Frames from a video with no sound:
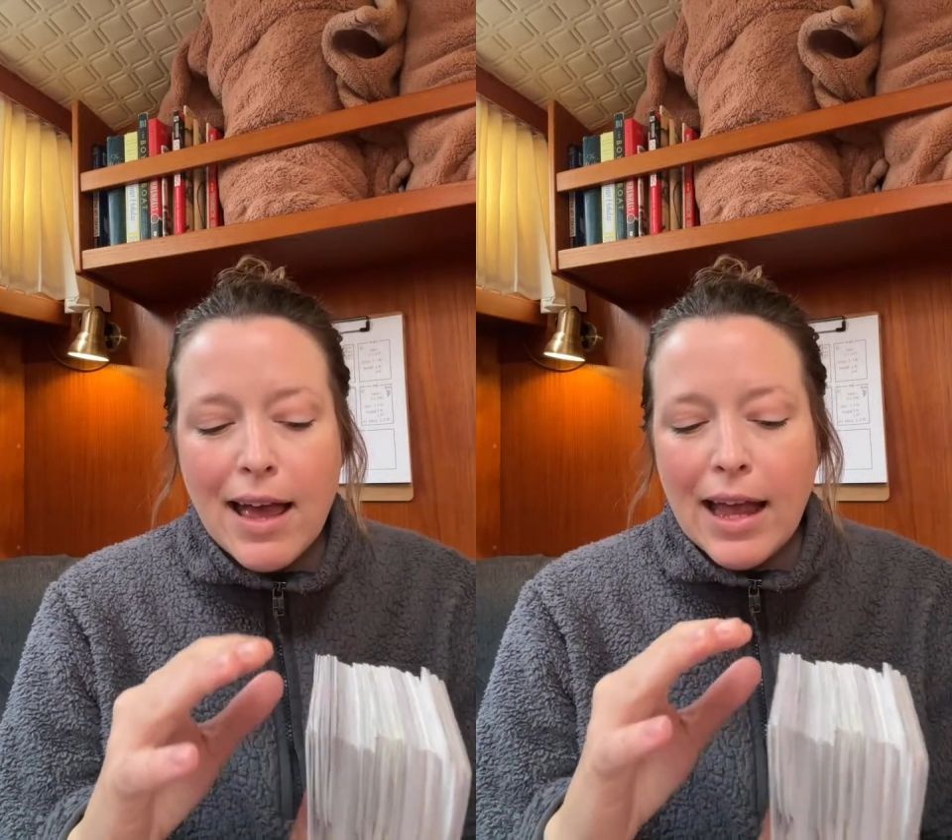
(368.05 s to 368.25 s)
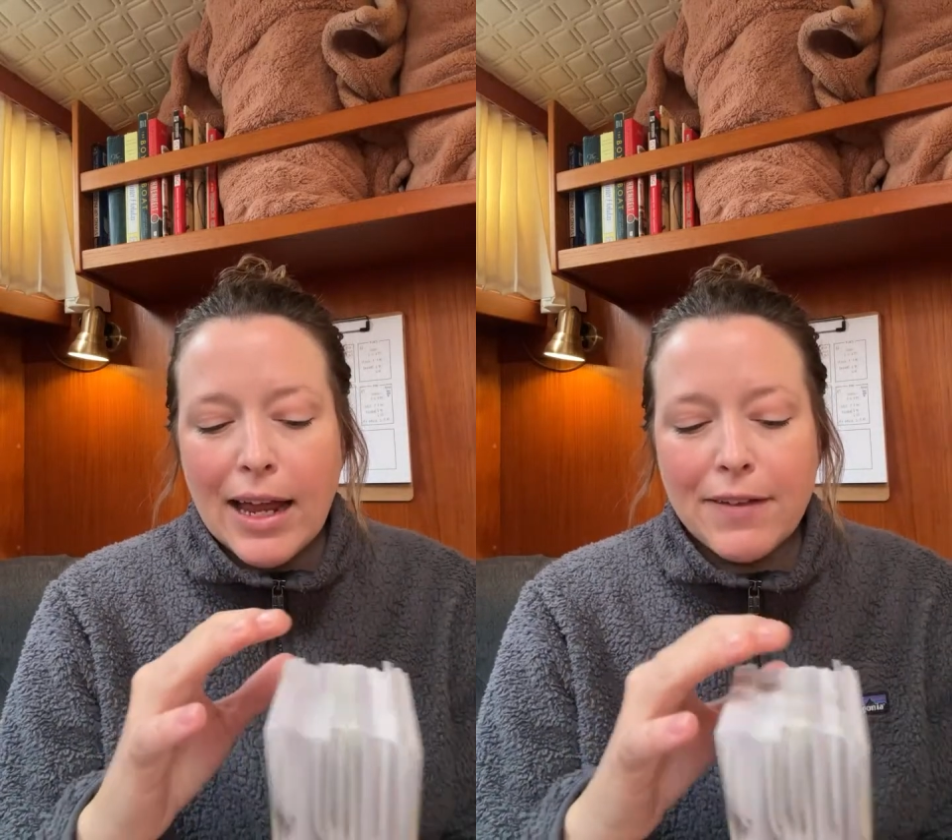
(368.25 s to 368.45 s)

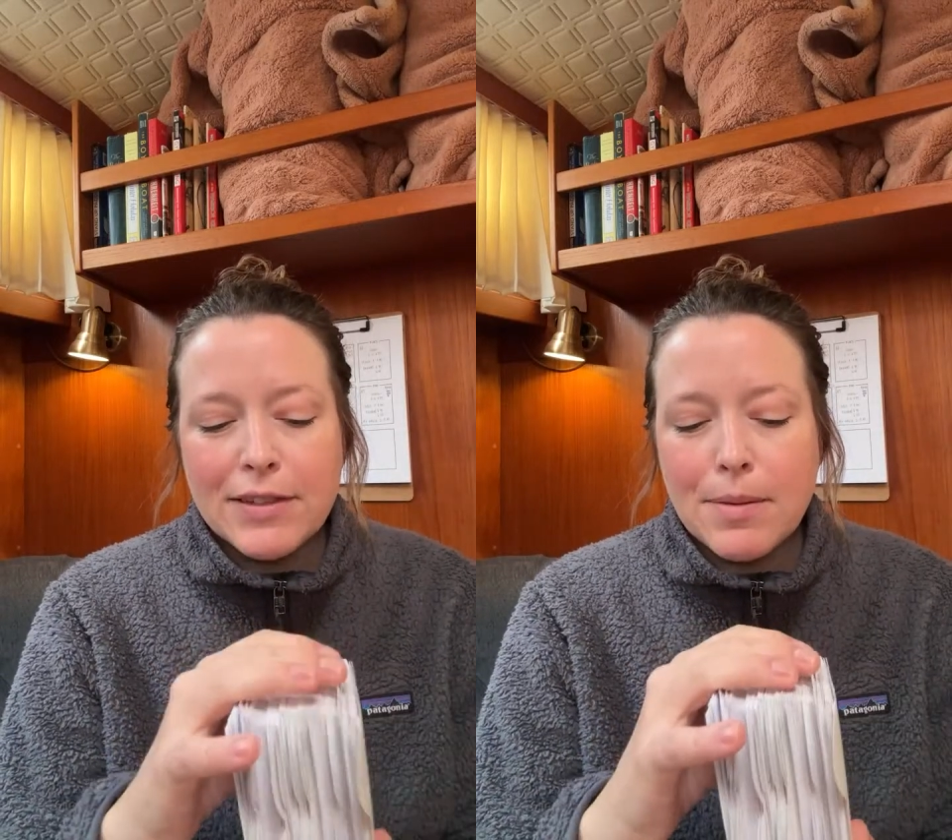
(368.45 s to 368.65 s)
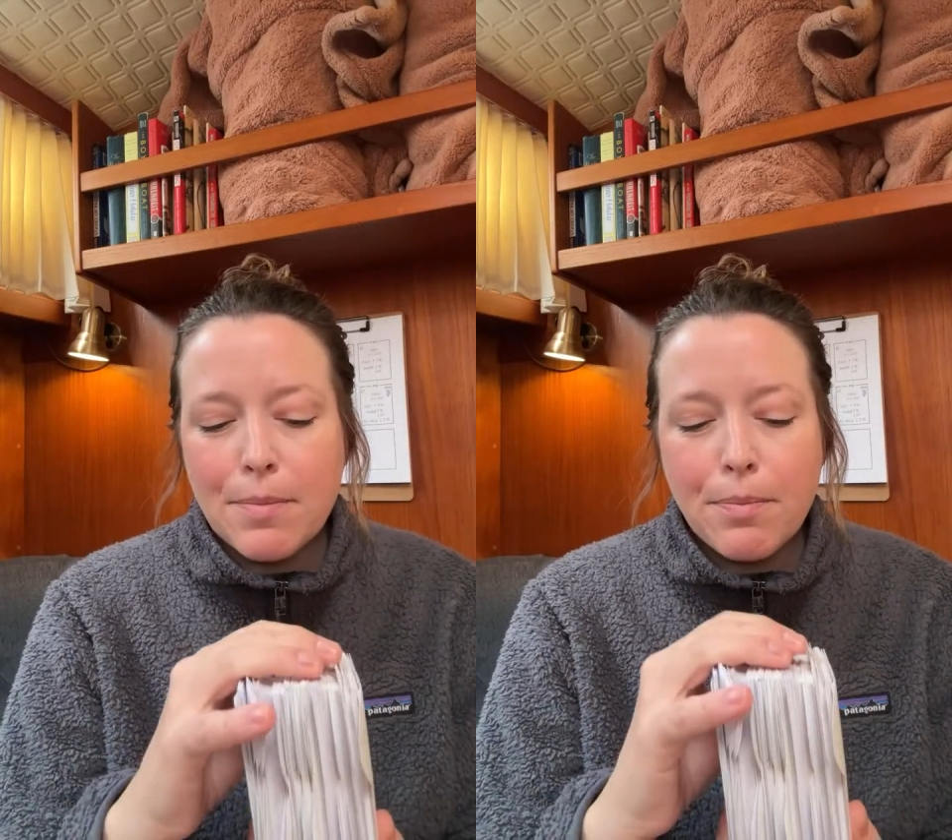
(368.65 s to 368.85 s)
I have
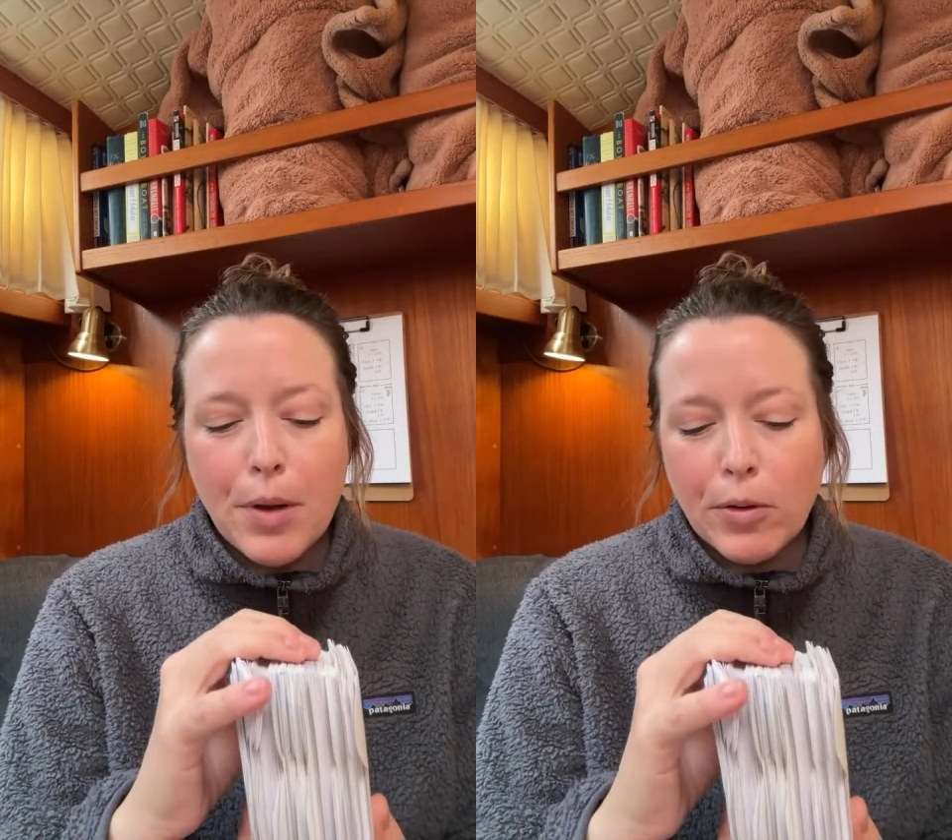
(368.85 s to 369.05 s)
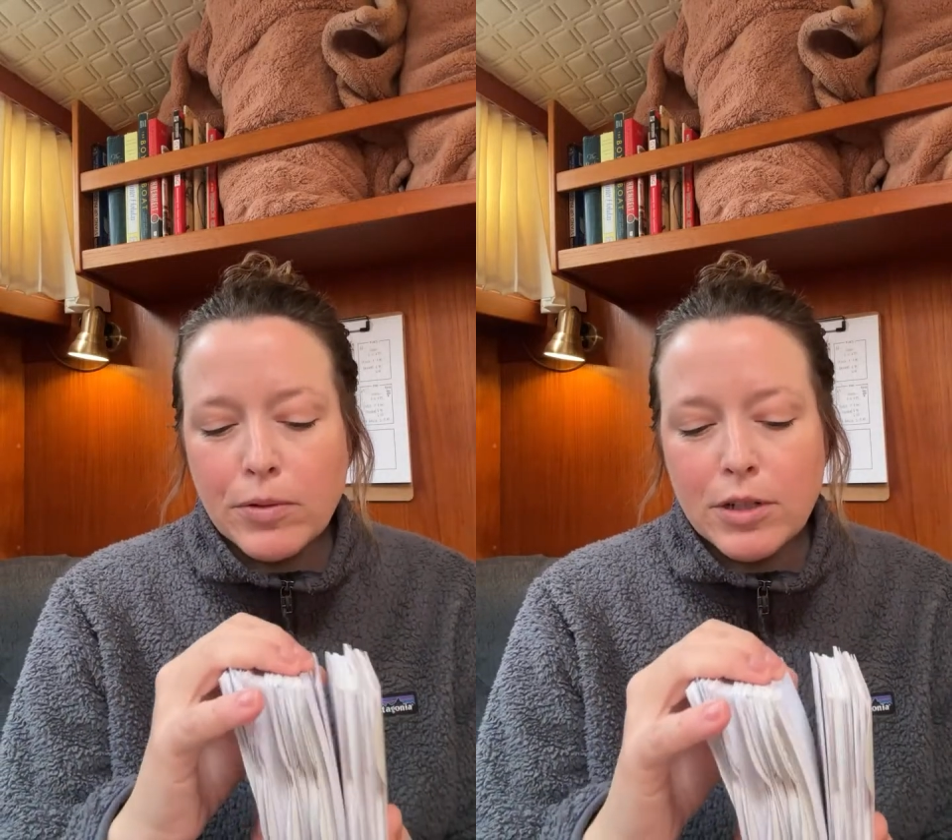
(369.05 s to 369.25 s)
some
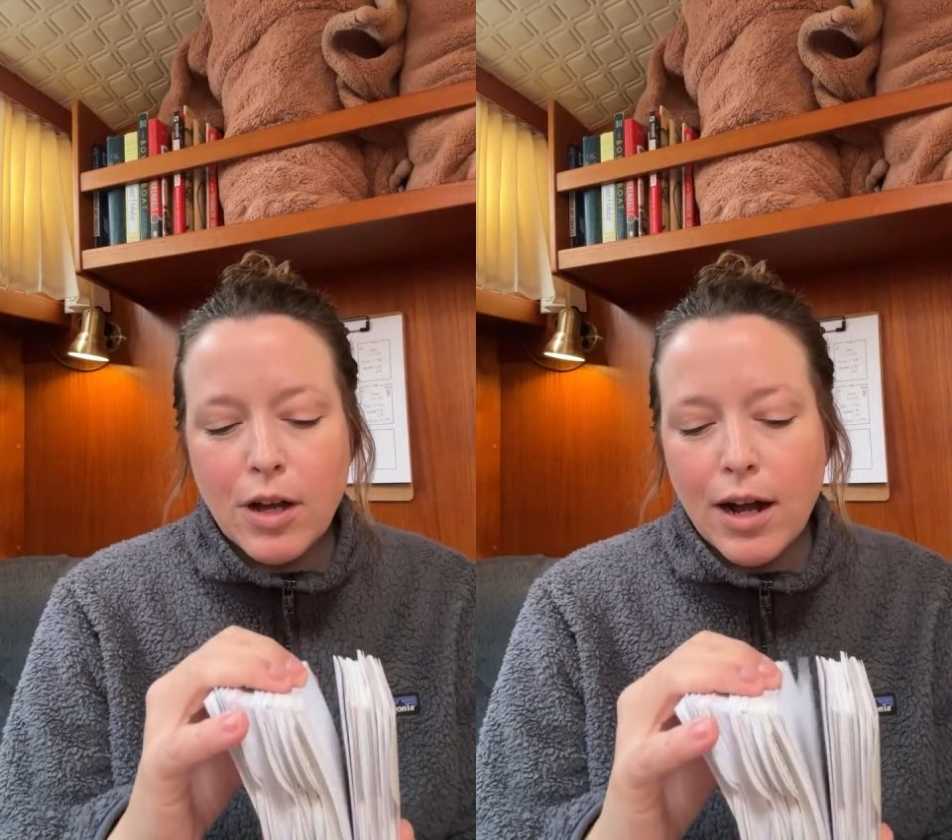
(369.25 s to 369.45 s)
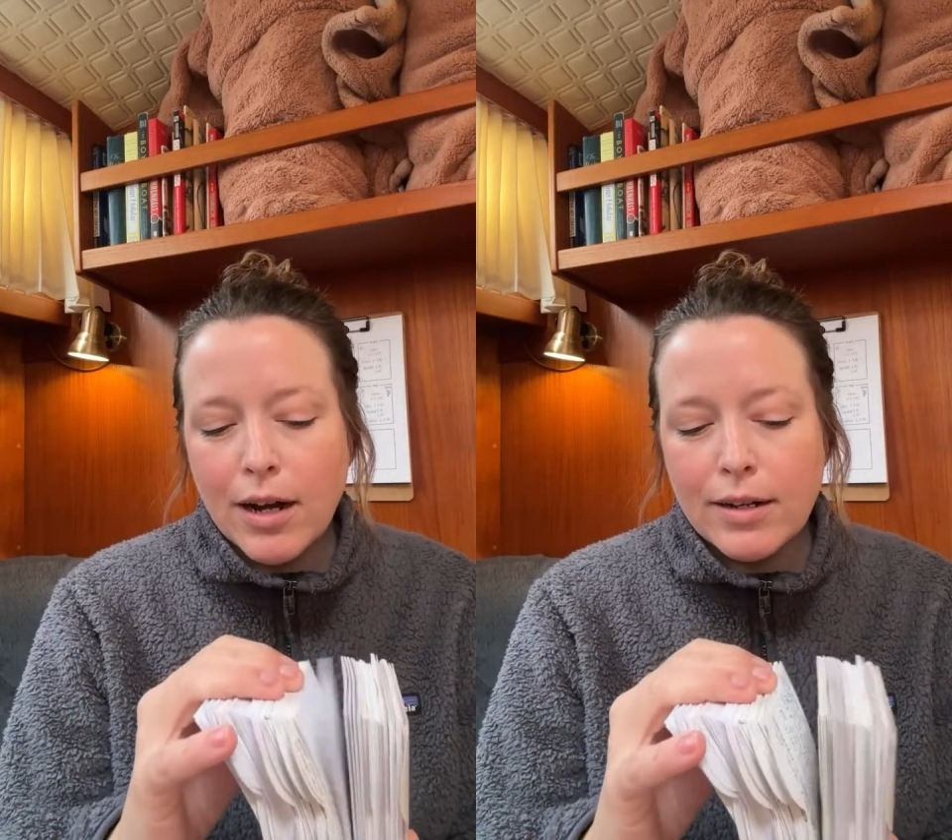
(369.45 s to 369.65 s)
boat
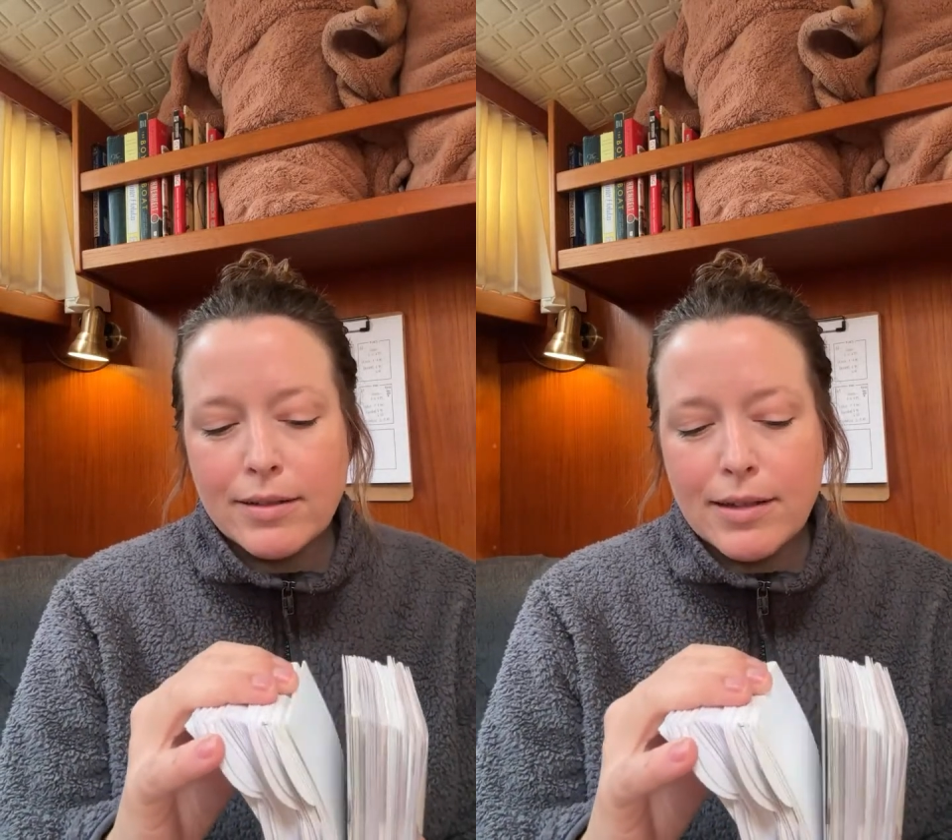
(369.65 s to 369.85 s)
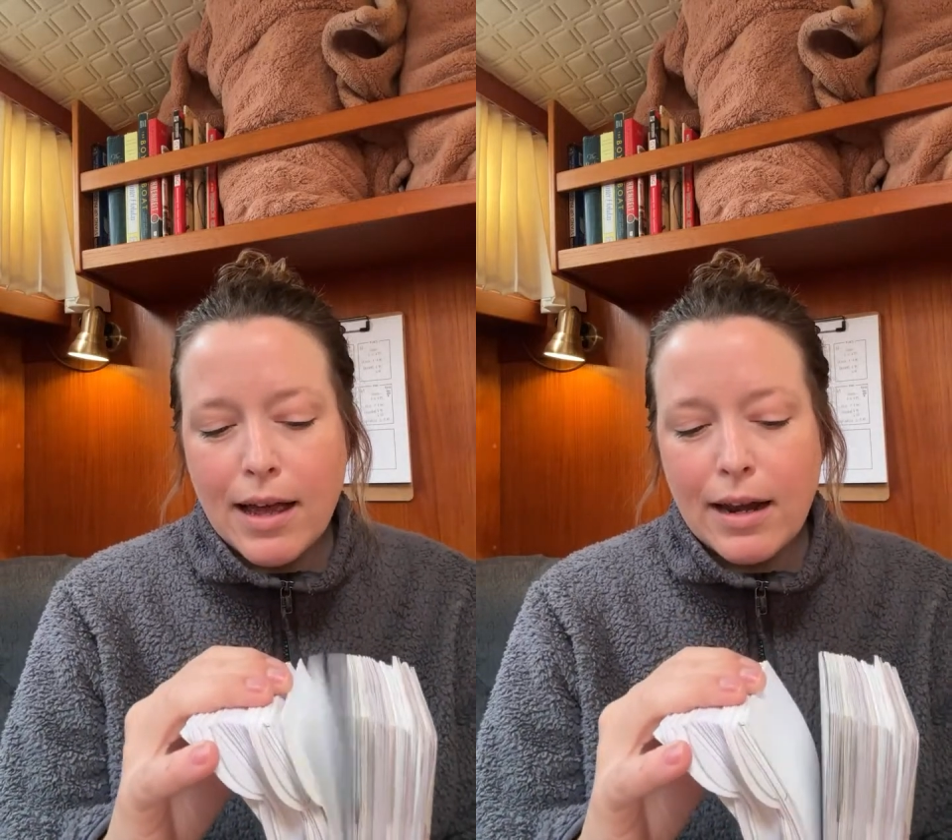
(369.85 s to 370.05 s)
cards
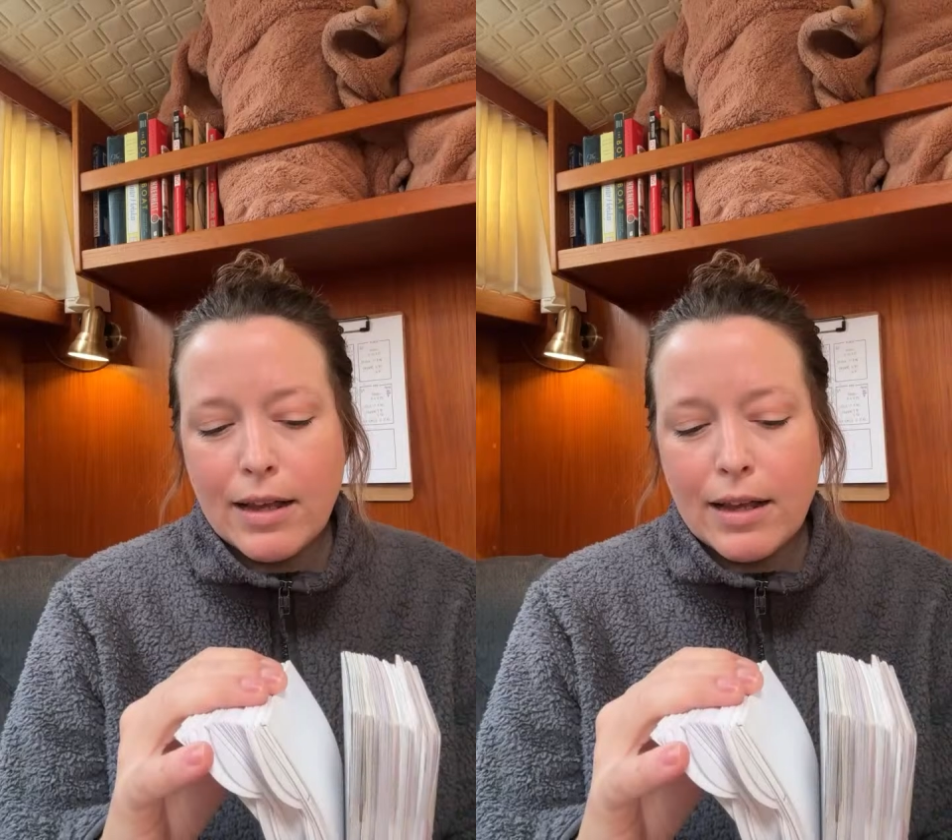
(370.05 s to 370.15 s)
that,